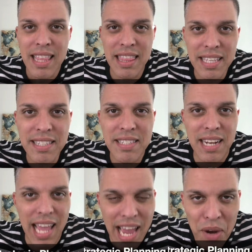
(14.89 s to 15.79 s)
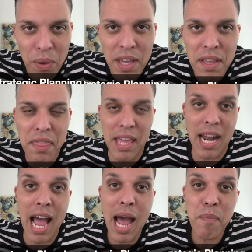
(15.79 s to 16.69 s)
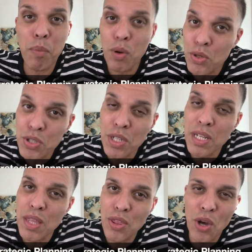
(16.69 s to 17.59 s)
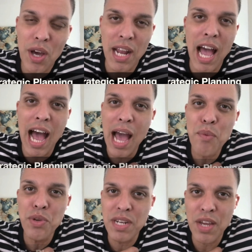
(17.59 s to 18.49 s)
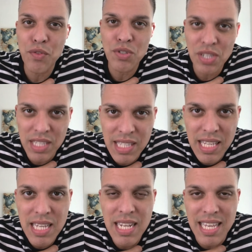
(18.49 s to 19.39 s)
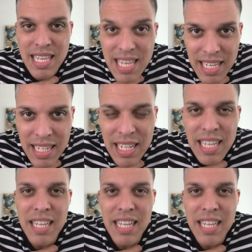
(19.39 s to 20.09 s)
This is an area that I personally thought I would never succeed in.